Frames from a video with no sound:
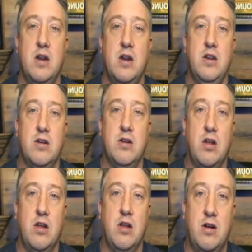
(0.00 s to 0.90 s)
your
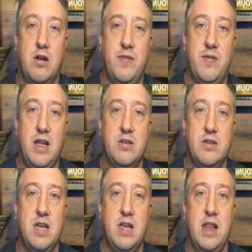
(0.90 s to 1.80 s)
long form videos
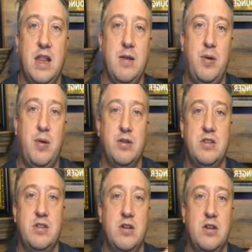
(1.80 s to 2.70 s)
and then post
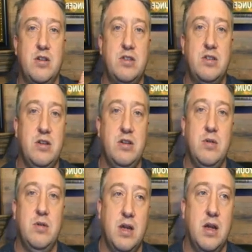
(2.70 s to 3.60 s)
those to
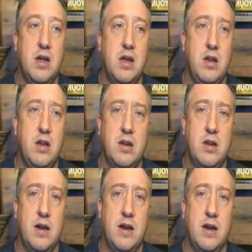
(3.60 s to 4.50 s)

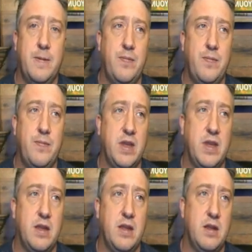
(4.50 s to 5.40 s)
um,
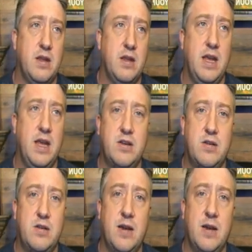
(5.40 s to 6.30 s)

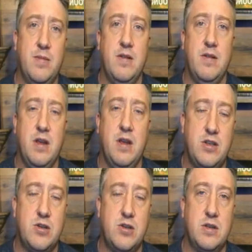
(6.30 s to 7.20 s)
Instagram and, and
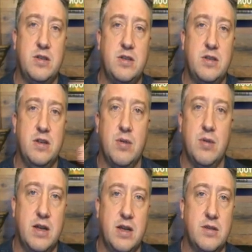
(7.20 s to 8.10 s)
shorts and
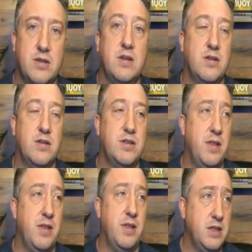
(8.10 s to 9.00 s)
reels and those type of
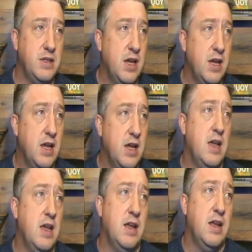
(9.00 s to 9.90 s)
things,
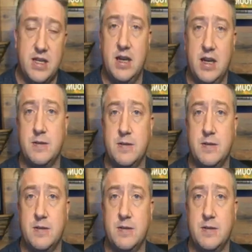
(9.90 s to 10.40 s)
TikTok,